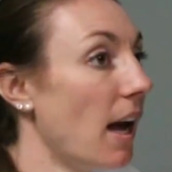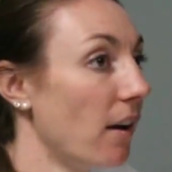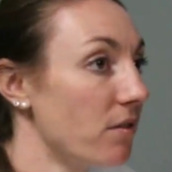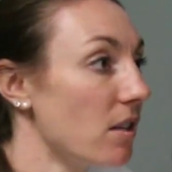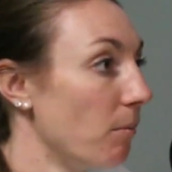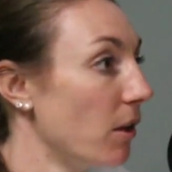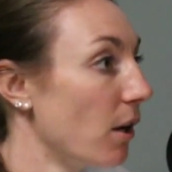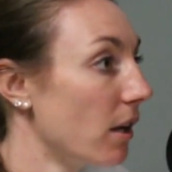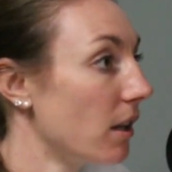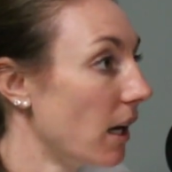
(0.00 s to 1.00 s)
have some of
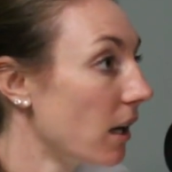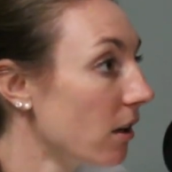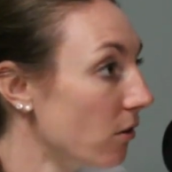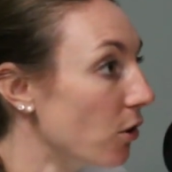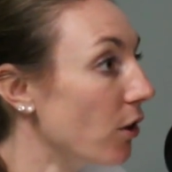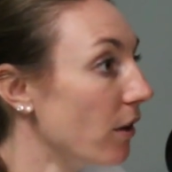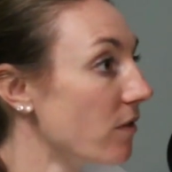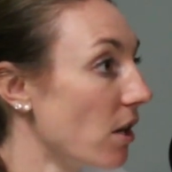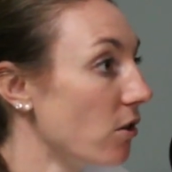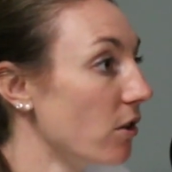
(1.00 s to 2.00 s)
the like
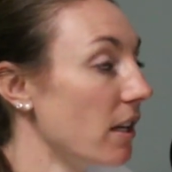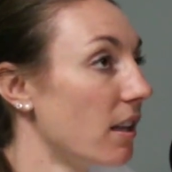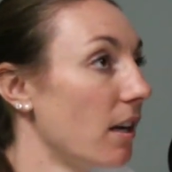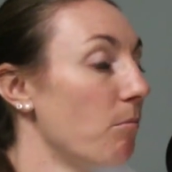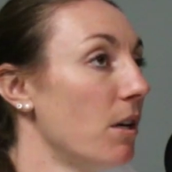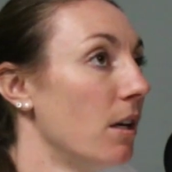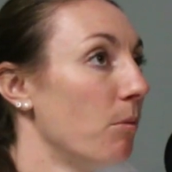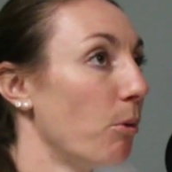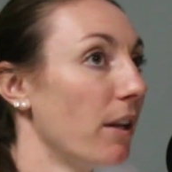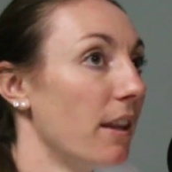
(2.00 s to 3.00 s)
nerves underneath them,
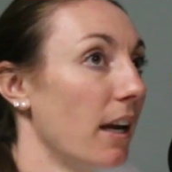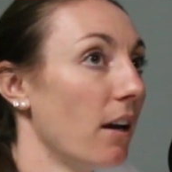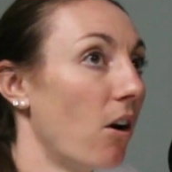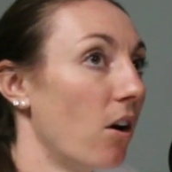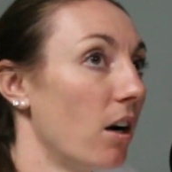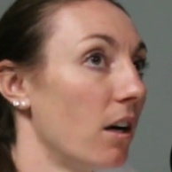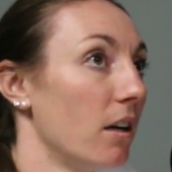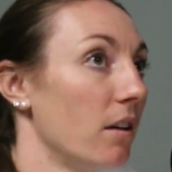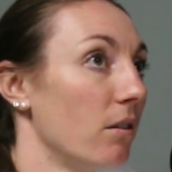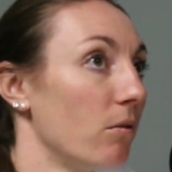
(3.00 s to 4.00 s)
but they
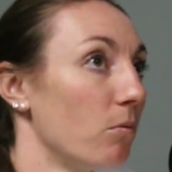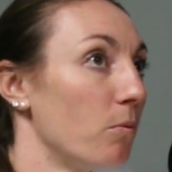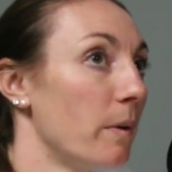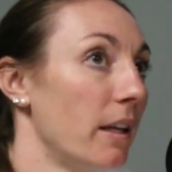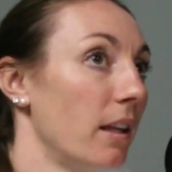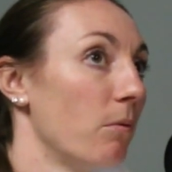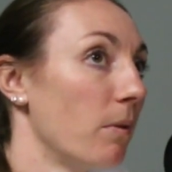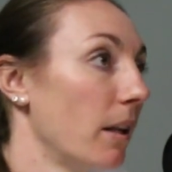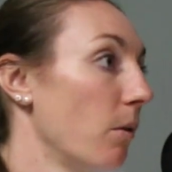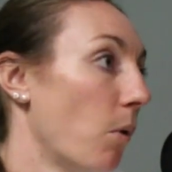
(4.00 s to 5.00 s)
are really,
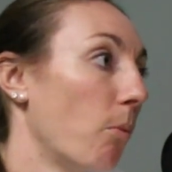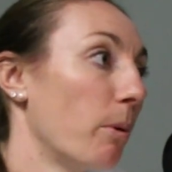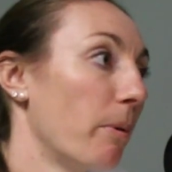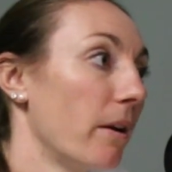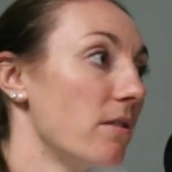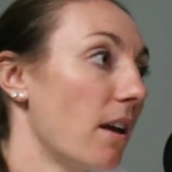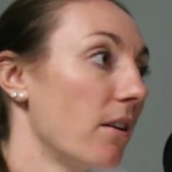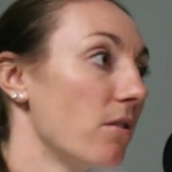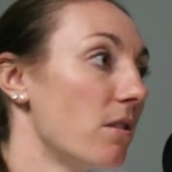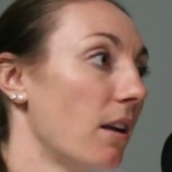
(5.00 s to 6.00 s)
really well-prepared
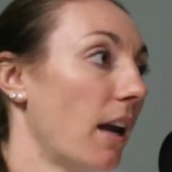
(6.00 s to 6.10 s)
setters.